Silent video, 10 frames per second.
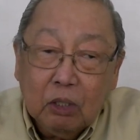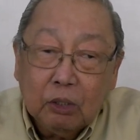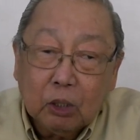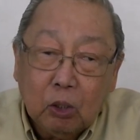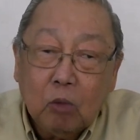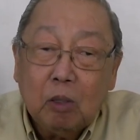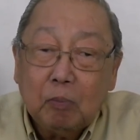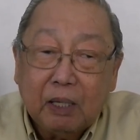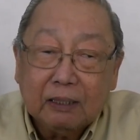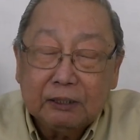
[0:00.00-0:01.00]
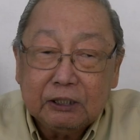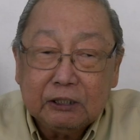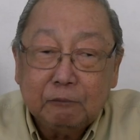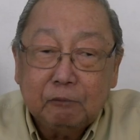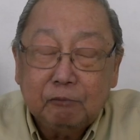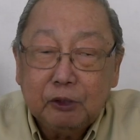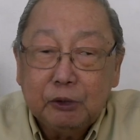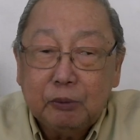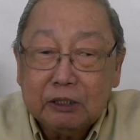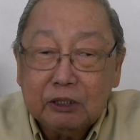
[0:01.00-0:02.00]
The global partnership of the
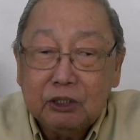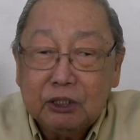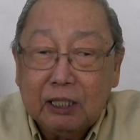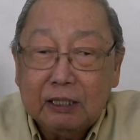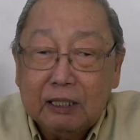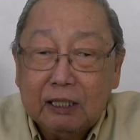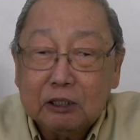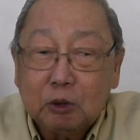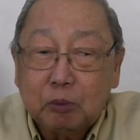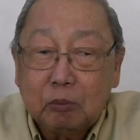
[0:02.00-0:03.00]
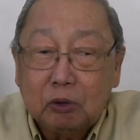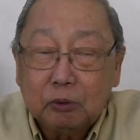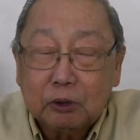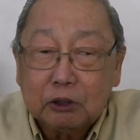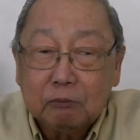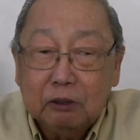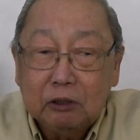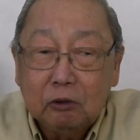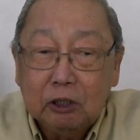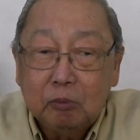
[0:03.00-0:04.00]
US and China as promoters of
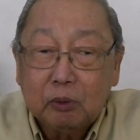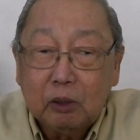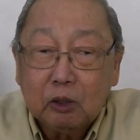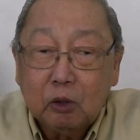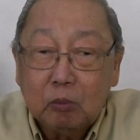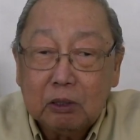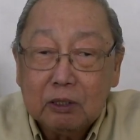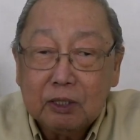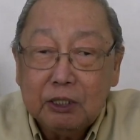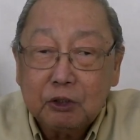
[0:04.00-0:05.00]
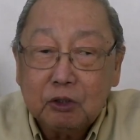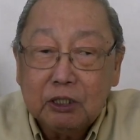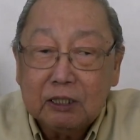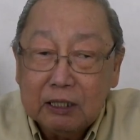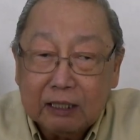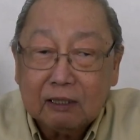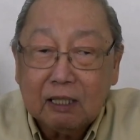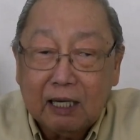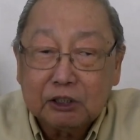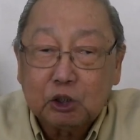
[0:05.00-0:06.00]
neoliberal globalization did not
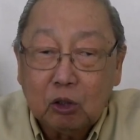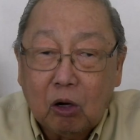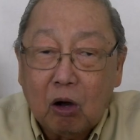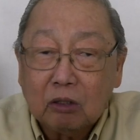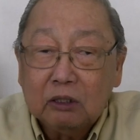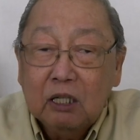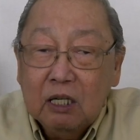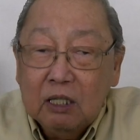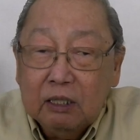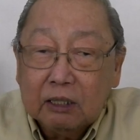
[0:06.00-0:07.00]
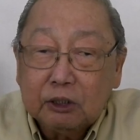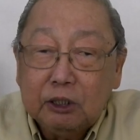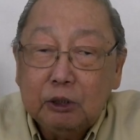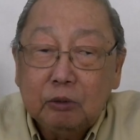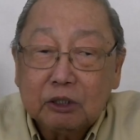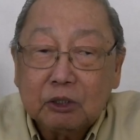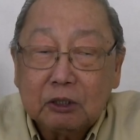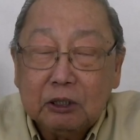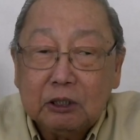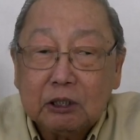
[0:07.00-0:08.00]
last long, as the U.S.
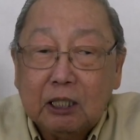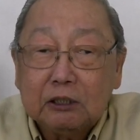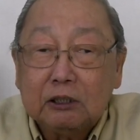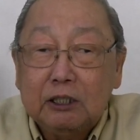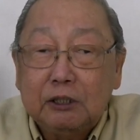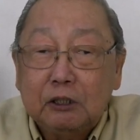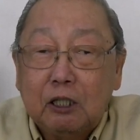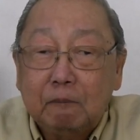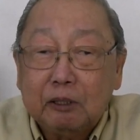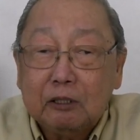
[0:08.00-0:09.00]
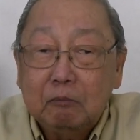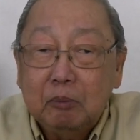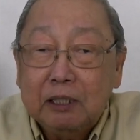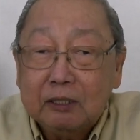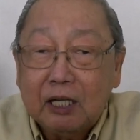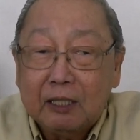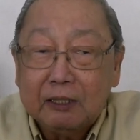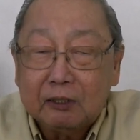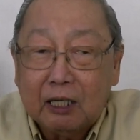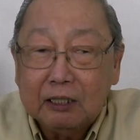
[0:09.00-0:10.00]
criticized the economic and
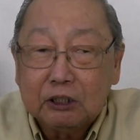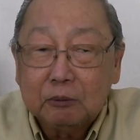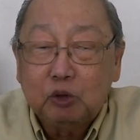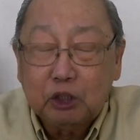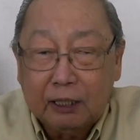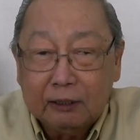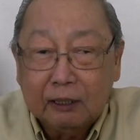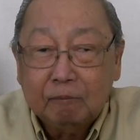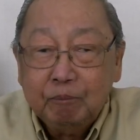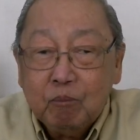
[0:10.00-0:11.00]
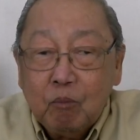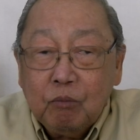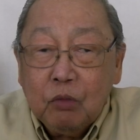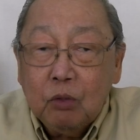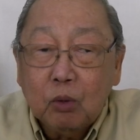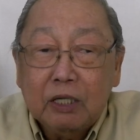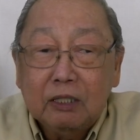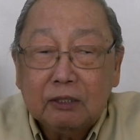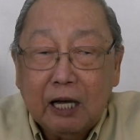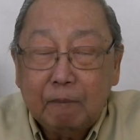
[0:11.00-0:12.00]
military rise of China
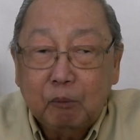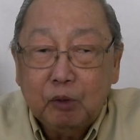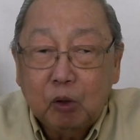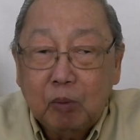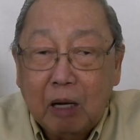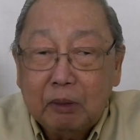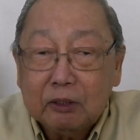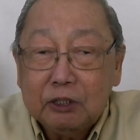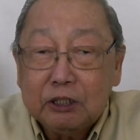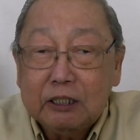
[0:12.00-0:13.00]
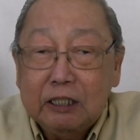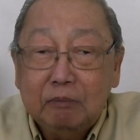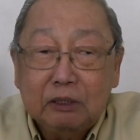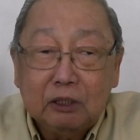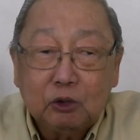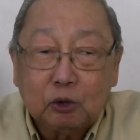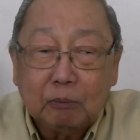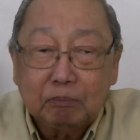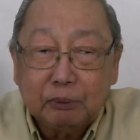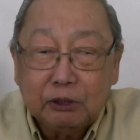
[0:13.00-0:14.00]
during the time of the Obama regime and the
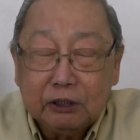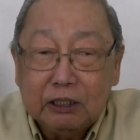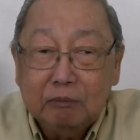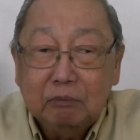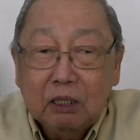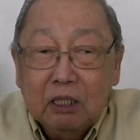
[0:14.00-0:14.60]
Trump regime,